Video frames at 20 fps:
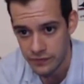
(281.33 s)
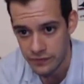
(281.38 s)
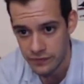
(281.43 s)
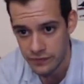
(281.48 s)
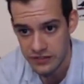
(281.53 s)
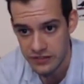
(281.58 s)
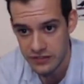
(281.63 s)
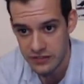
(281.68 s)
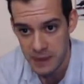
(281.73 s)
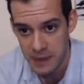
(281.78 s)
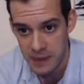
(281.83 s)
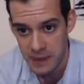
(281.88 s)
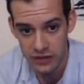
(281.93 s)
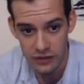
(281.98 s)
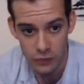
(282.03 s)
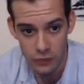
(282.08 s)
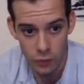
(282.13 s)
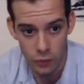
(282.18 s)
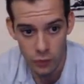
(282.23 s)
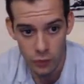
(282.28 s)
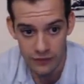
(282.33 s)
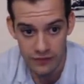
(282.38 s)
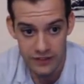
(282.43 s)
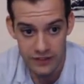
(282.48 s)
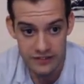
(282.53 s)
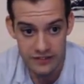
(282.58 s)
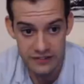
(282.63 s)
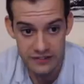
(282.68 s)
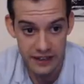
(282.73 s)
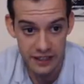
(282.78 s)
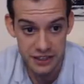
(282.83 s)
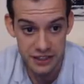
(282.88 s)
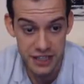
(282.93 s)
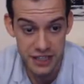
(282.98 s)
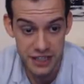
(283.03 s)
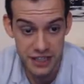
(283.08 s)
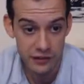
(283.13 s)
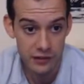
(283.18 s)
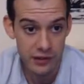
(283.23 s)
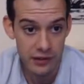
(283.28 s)
this is based on the work of Stanley
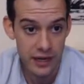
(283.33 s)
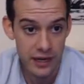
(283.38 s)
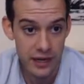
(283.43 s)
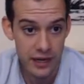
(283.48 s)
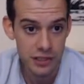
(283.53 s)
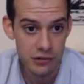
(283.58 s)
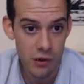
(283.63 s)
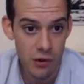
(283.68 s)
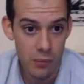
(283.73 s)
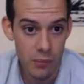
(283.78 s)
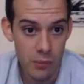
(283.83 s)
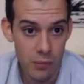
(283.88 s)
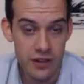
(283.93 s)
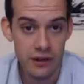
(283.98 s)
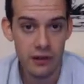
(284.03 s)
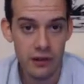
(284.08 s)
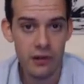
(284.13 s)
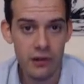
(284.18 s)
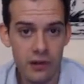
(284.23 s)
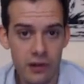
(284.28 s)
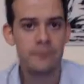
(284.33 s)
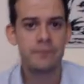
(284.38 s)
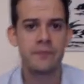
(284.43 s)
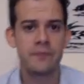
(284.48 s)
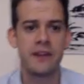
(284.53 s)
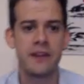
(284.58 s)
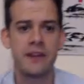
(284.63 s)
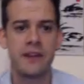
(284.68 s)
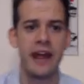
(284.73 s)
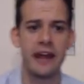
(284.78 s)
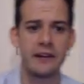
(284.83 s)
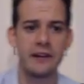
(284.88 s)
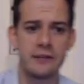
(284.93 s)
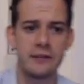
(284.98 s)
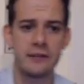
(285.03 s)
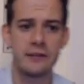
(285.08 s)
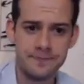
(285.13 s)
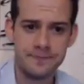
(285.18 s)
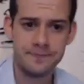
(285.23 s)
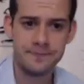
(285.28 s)
Schachter and Jerome Singer.
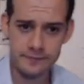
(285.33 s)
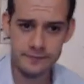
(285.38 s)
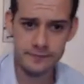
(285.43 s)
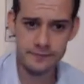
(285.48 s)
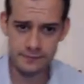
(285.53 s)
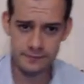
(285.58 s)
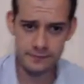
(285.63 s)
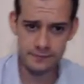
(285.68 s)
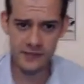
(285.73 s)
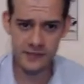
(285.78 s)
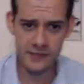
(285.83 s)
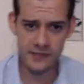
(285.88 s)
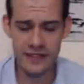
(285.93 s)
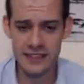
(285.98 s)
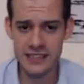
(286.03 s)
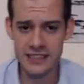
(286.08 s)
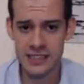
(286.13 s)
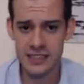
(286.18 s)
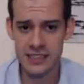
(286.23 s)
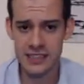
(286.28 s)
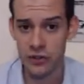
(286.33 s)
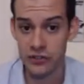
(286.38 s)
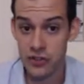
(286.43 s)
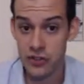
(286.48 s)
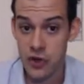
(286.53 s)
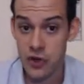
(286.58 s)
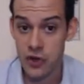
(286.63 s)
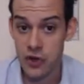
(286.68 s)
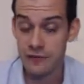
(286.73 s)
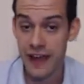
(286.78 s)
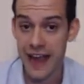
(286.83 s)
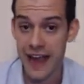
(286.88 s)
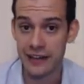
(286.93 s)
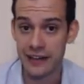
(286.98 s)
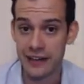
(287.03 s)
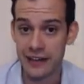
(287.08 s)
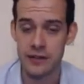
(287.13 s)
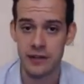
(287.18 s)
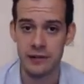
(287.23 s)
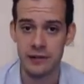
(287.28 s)
And this is called two
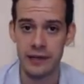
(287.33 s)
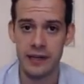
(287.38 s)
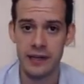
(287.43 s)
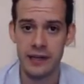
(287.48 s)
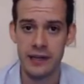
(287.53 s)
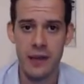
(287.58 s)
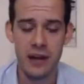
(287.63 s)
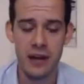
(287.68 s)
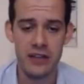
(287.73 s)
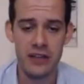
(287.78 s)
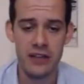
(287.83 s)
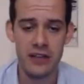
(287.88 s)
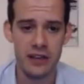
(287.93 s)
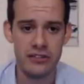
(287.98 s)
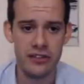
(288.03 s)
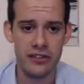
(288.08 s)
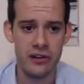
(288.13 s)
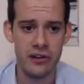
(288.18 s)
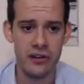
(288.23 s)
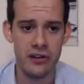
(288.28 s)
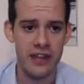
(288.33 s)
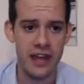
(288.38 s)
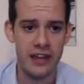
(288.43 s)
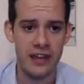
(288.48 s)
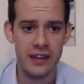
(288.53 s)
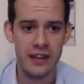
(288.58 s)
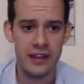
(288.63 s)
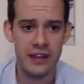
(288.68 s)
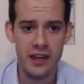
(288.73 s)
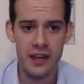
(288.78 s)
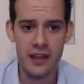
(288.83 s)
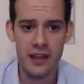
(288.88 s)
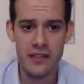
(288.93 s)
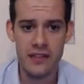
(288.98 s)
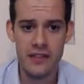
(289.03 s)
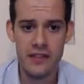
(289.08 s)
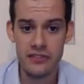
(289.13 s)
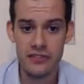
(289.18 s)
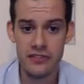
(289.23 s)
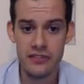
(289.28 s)
factor theory because it considers that
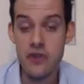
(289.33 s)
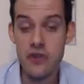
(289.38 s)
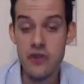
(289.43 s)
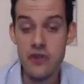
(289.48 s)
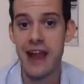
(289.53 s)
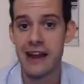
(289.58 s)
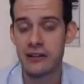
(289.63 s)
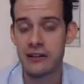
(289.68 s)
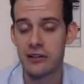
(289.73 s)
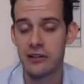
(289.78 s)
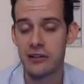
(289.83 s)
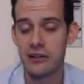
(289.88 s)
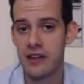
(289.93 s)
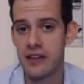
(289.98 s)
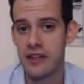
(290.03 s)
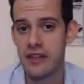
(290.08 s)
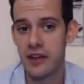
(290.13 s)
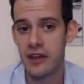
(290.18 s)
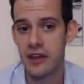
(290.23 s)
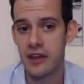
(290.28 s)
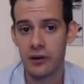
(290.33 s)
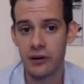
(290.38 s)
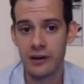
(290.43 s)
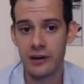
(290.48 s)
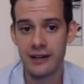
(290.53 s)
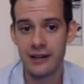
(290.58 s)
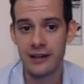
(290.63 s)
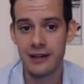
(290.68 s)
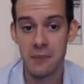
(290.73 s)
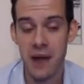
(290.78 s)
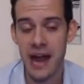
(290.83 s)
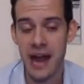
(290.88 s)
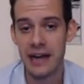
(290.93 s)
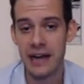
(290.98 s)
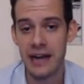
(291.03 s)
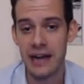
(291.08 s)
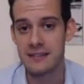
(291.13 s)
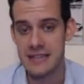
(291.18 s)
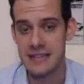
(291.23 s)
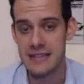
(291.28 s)
there's two factors that are
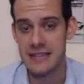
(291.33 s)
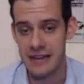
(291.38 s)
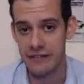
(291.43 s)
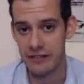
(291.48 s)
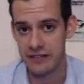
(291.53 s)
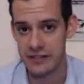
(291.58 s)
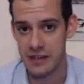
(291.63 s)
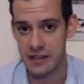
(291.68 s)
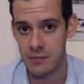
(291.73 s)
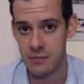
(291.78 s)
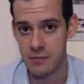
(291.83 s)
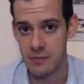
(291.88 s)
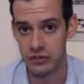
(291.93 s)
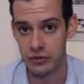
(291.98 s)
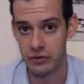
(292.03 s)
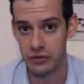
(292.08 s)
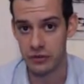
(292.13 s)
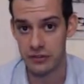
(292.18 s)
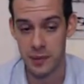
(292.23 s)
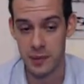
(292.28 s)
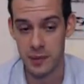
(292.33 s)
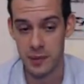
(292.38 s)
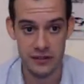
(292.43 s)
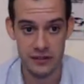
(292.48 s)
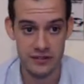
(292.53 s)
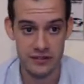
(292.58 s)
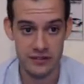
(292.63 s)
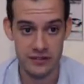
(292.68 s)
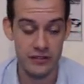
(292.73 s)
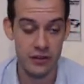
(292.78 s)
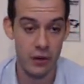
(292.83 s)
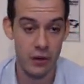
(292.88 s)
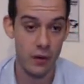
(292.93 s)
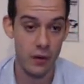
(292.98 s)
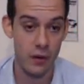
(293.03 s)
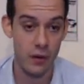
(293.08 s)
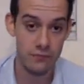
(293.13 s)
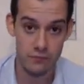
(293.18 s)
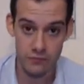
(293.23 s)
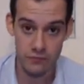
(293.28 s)
combining to give us the emotional experience. And these
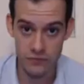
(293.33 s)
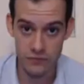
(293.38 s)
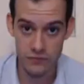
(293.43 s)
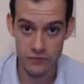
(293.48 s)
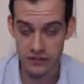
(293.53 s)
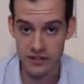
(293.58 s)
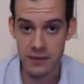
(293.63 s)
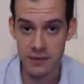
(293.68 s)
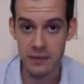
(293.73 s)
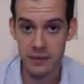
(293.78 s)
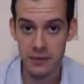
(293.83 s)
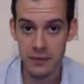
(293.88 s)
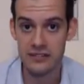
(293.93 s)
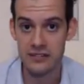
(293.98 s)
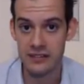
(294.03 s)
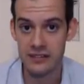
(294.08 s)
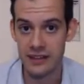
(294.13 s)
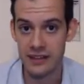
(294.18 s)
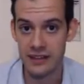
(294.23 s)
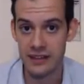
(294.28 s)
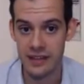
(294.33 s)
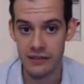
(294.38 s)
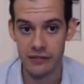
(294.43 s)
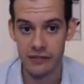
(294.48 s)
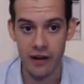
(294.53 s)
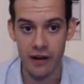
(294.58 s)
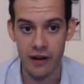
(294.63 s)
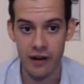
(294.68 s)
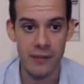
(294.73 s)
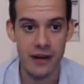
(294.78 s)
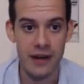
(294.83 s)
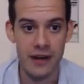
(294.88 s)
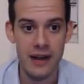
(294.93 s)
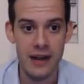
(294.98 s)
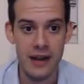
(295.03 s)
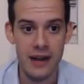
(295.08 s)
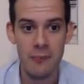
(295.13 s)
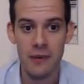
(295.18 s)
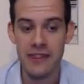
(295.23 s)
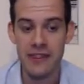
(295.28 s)
are a stimulus in the environment,
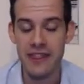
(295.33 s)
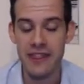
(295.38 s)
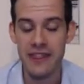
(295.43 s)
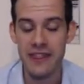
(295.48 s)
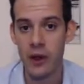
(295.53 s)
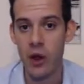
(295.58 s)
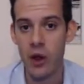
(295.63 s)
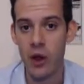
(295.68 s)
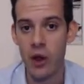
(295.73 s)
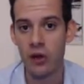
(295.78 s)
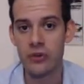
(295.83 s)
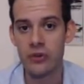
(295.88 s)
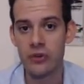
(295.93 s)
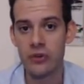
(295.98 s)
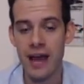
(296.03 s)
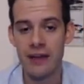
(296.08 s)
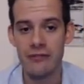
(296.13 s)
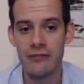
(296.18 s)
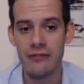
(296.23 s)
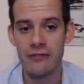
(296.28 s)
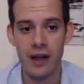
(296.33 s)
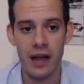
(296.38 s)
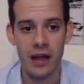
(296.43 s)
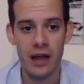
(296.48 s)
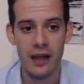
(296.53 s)
but then we also have